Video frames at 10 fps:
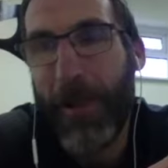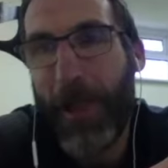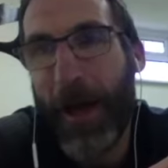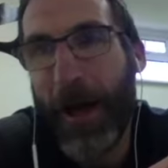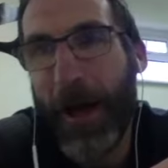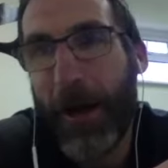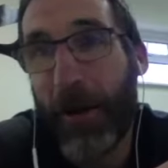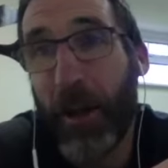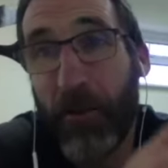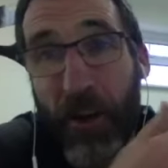
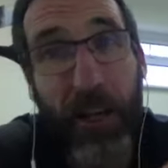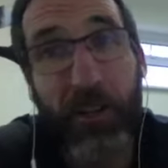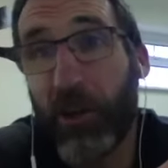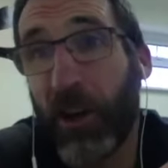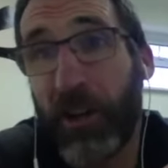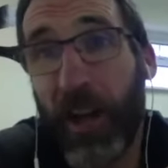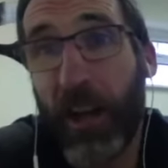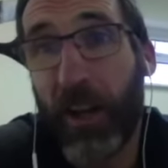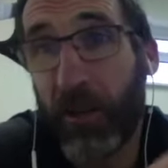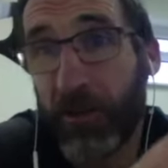And I really enjoyed
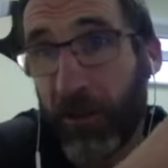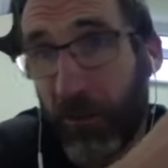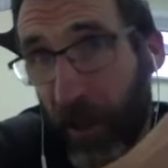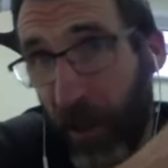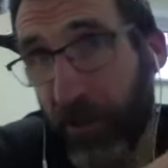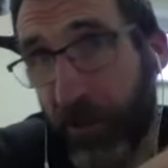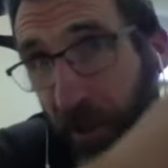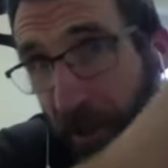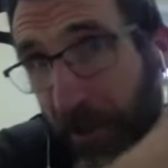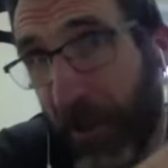that. And I also really
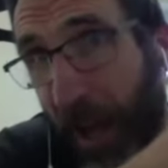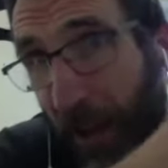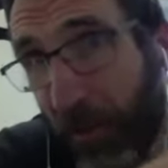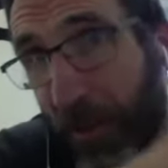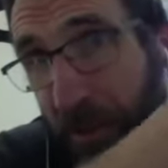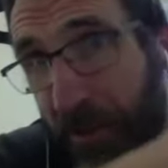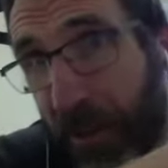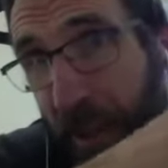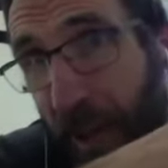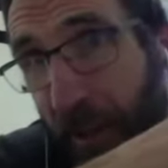enjoyed helping and
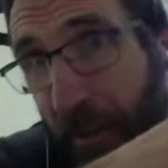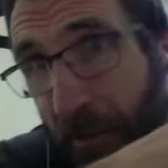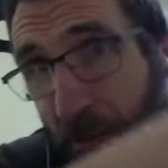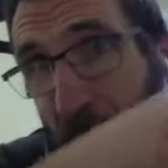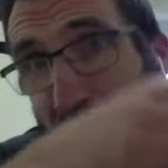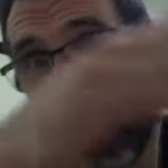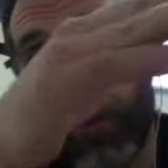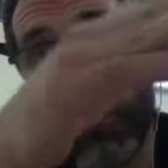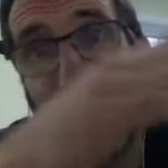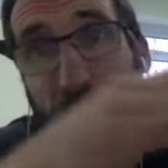seeing those players
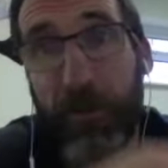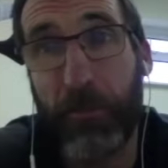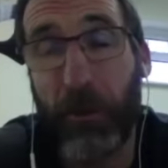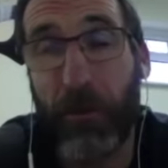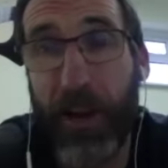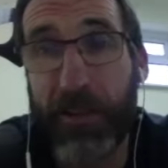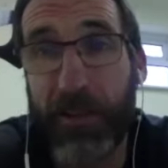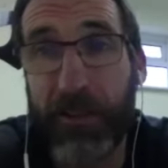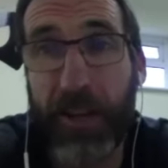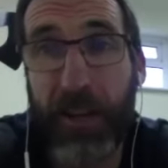come through to progress
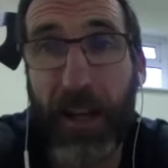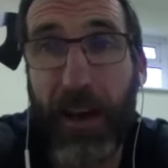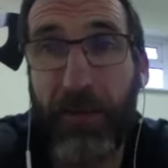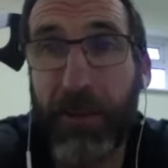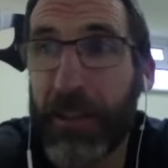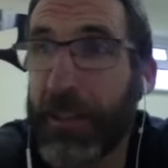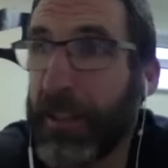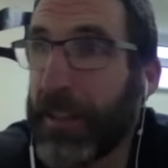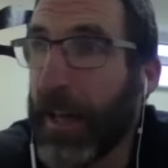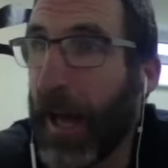to senior level.
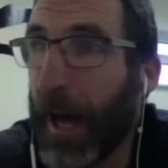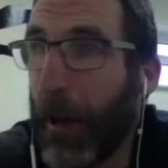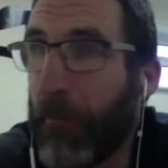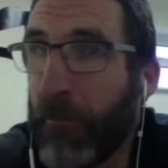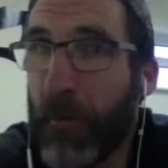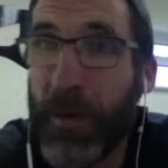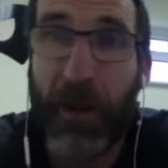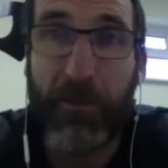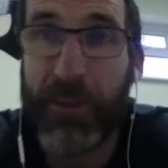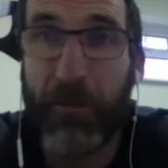For me,
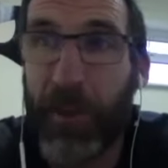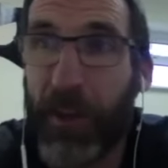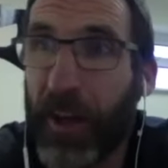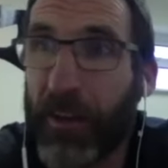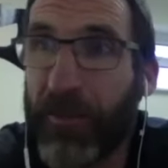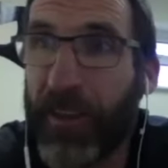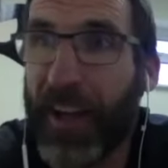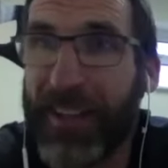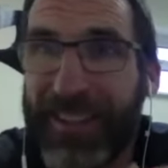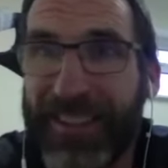that was something I
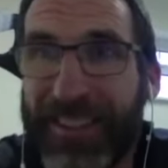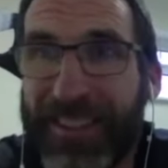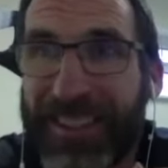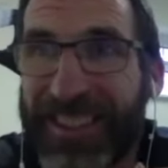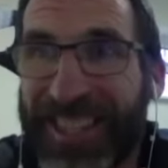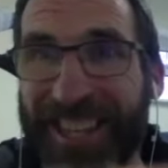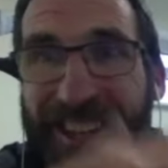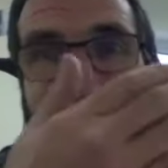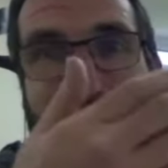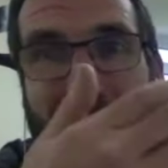didn't
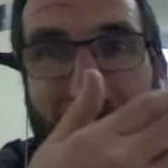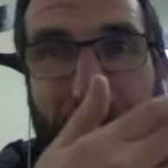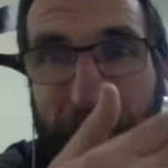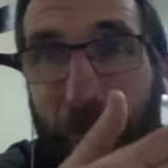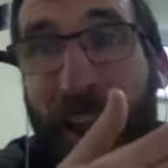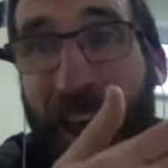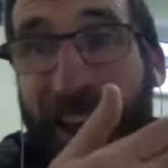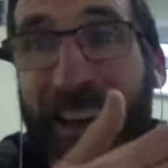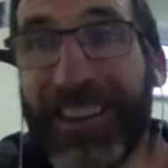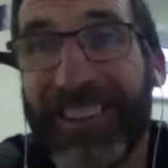achieve as a
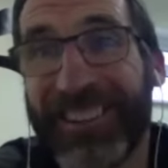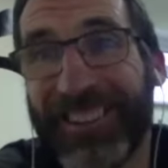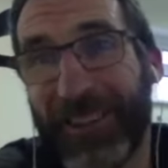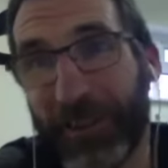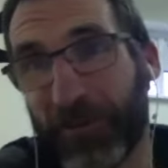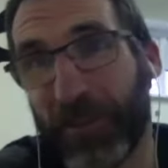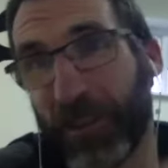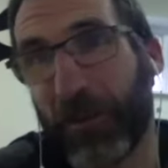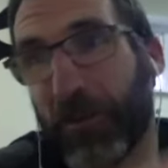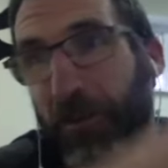player.
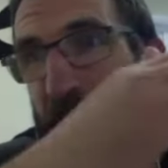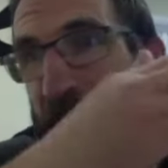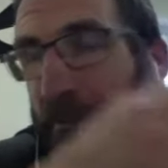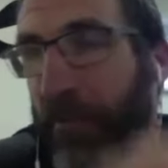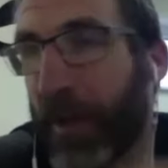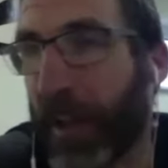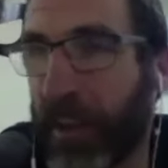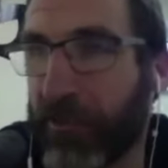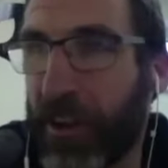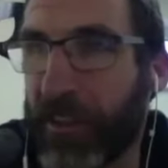You know, I did make
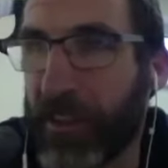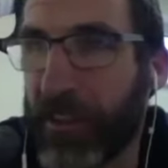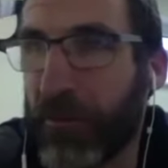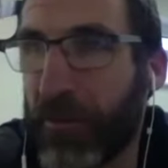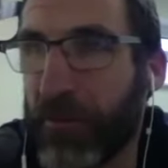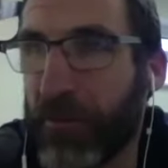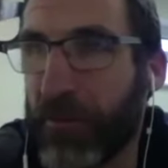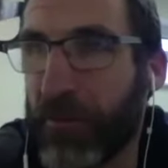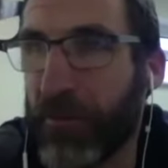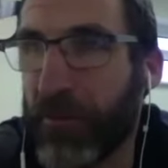that transition from
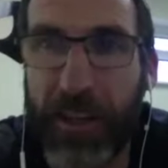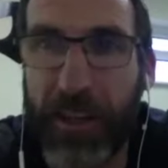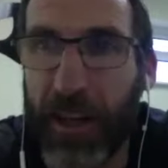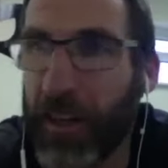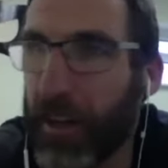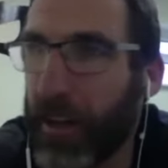junior to senior.